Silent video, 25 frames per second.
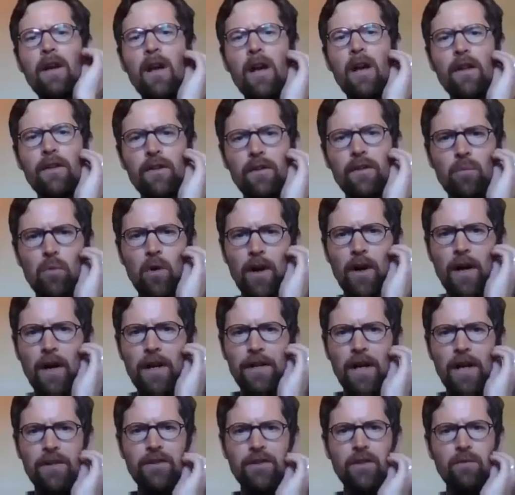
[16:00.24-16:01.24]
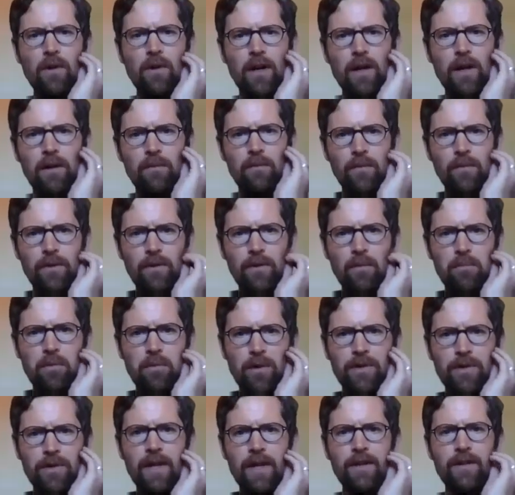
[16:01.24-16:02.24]
what I'd add to your
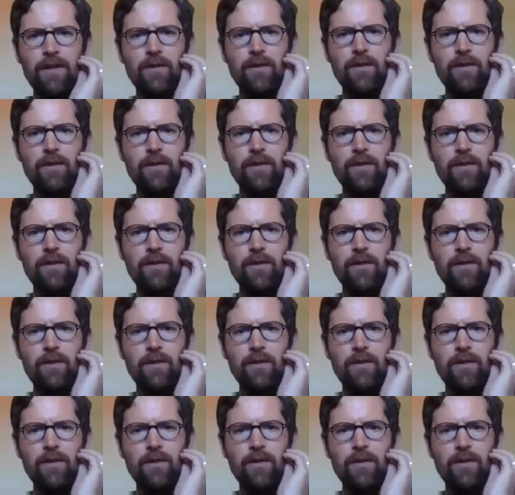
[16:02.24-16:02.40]
points there,